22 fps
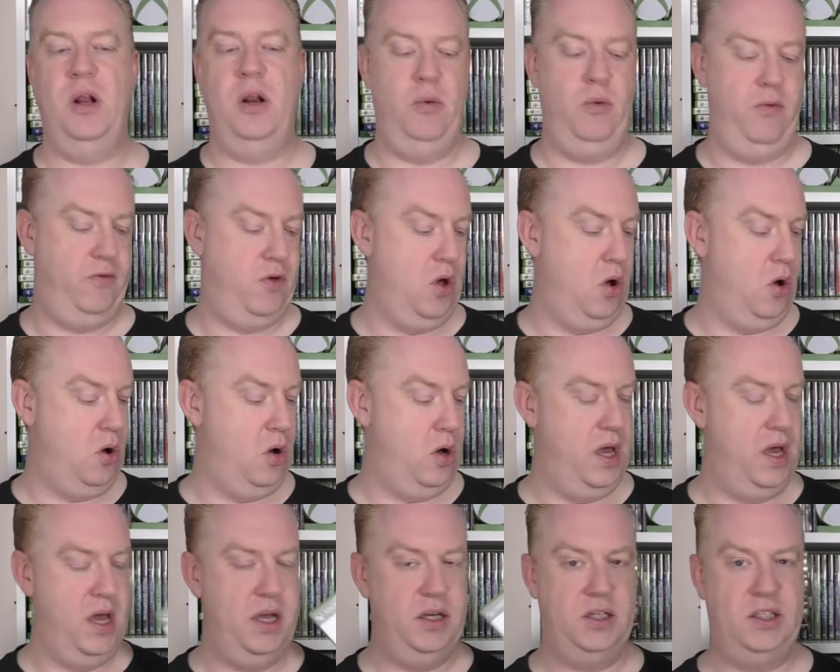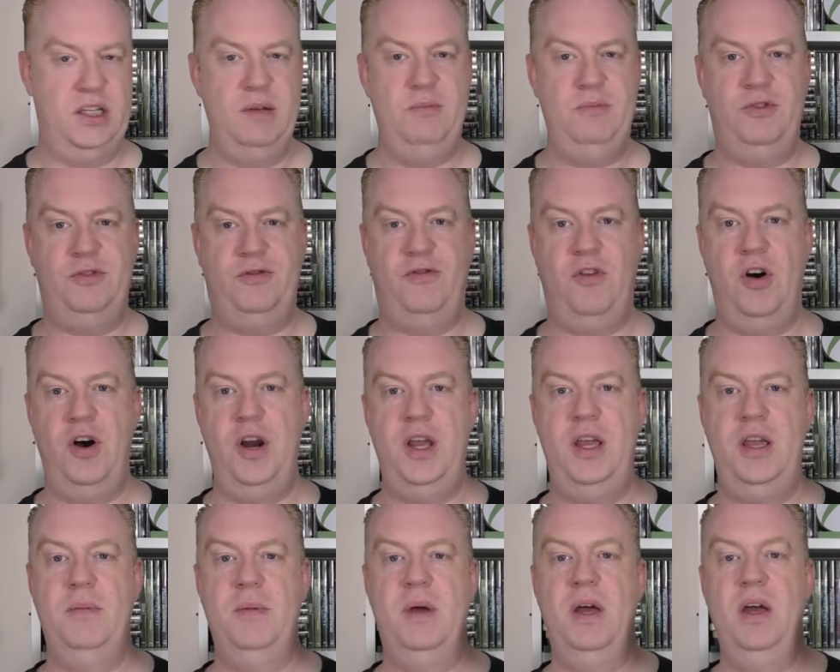one that we've got is Sims
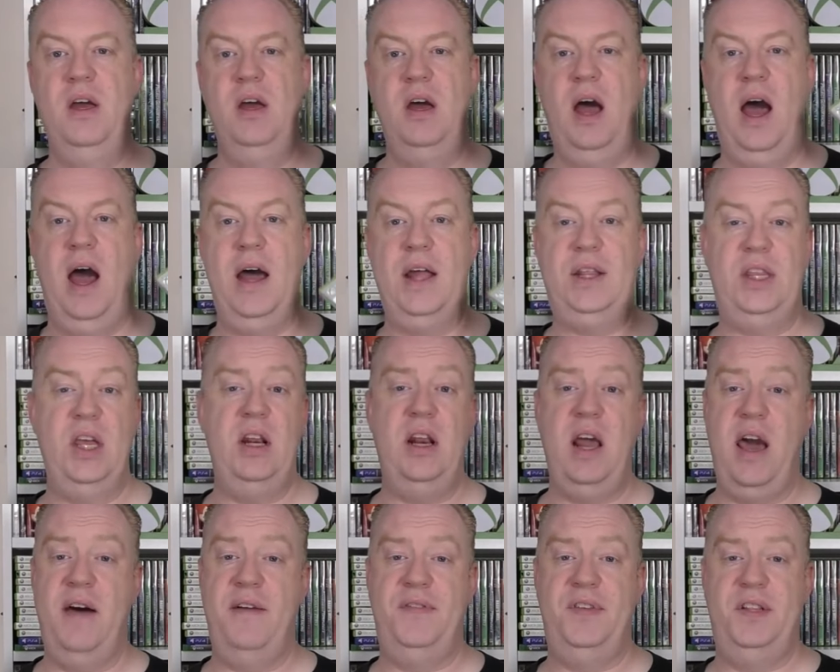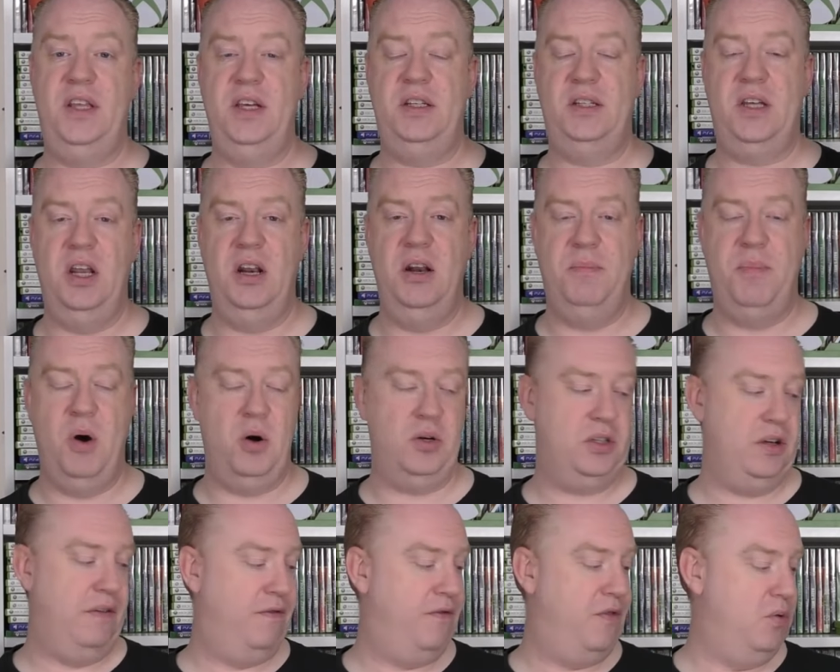3. Didn't have the disc in the
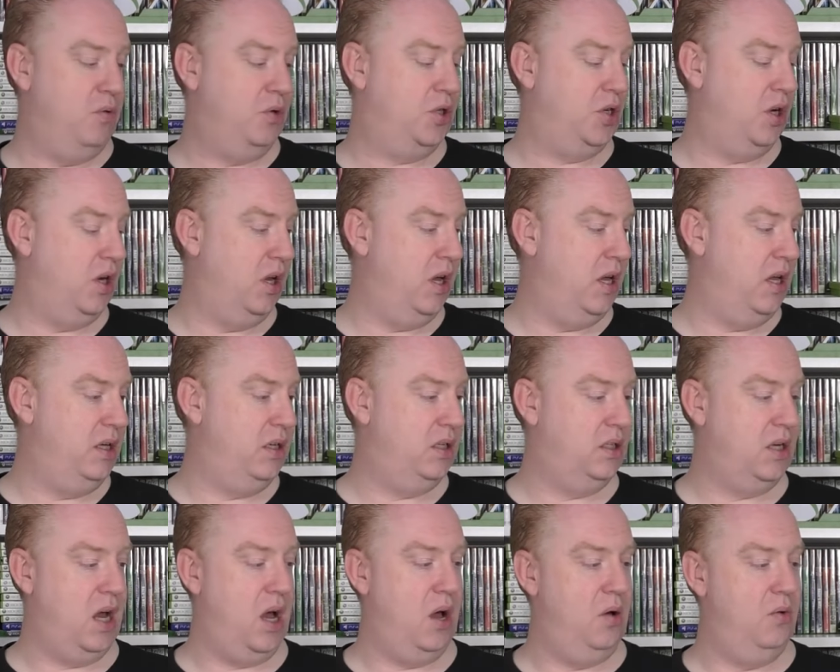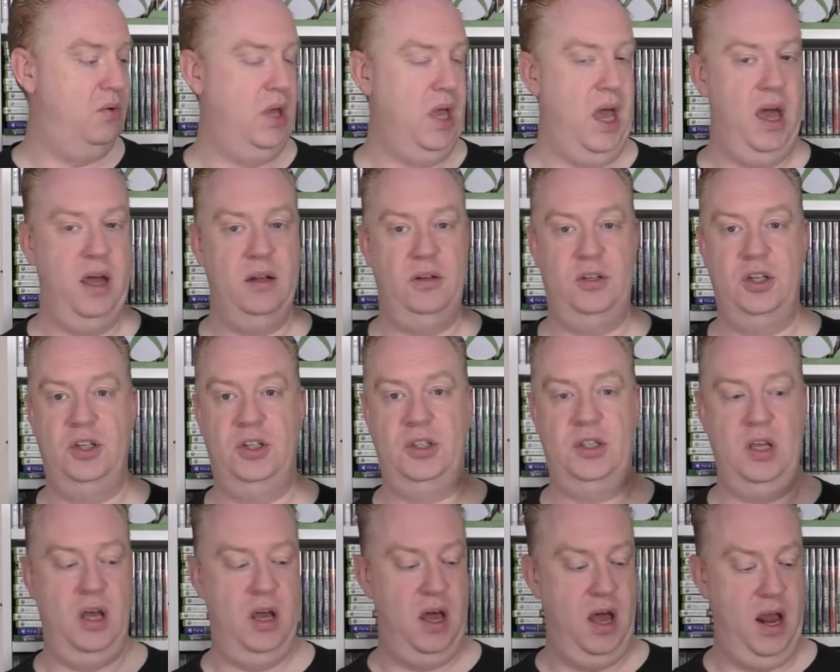box, unfortunately. So, yeah,
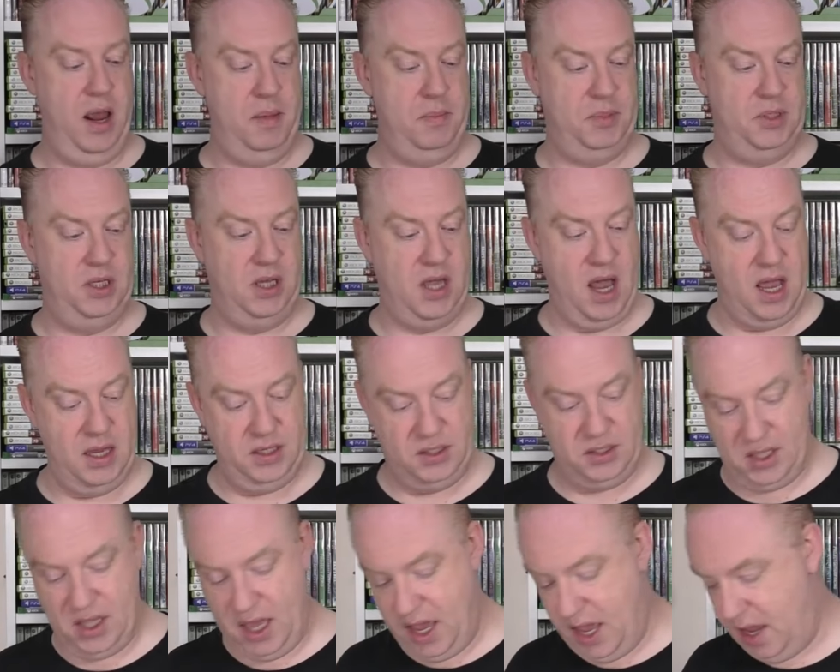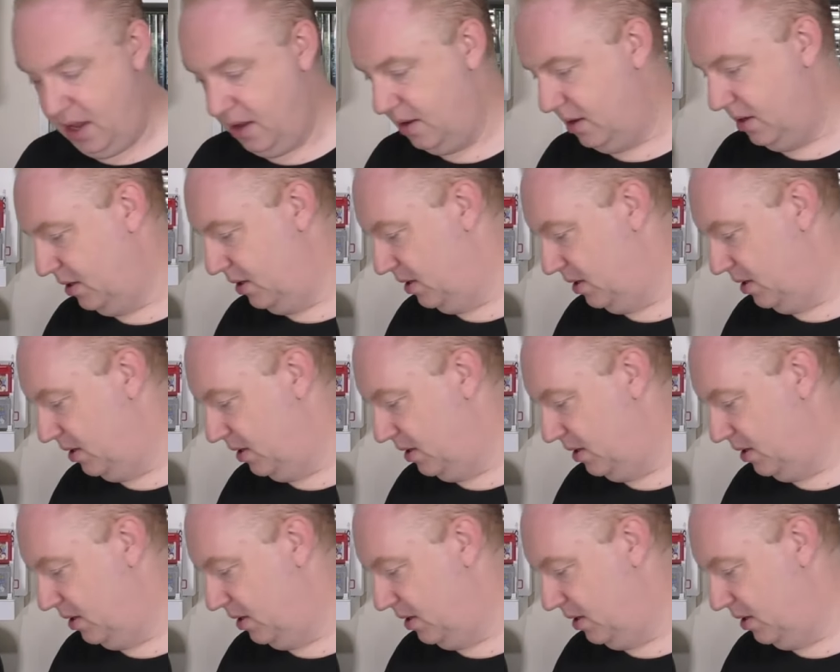just an empty case there.